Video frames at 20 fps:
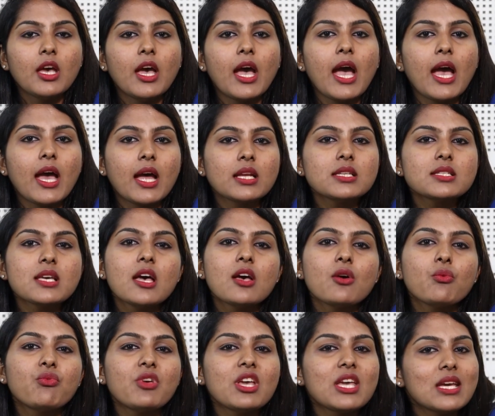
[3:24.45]
And
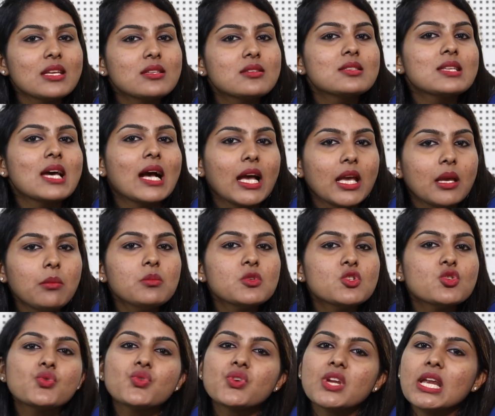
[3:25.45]
we get time
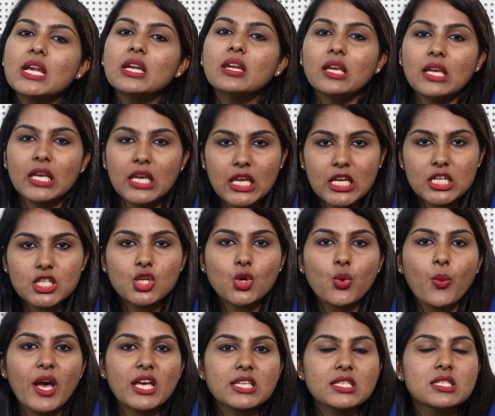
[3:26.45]
to read each
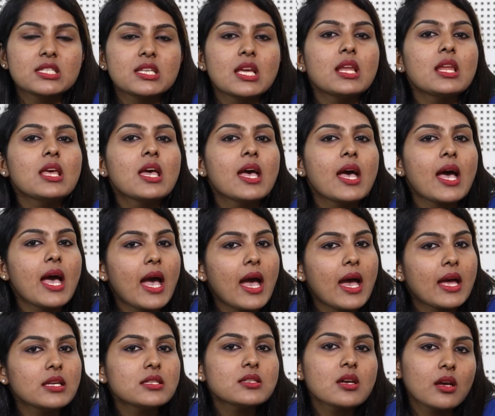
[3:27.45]
question
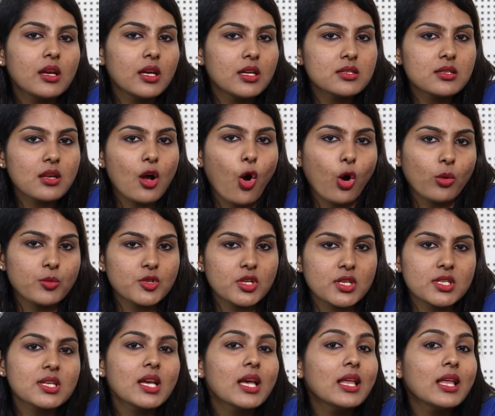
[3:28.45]
and its options.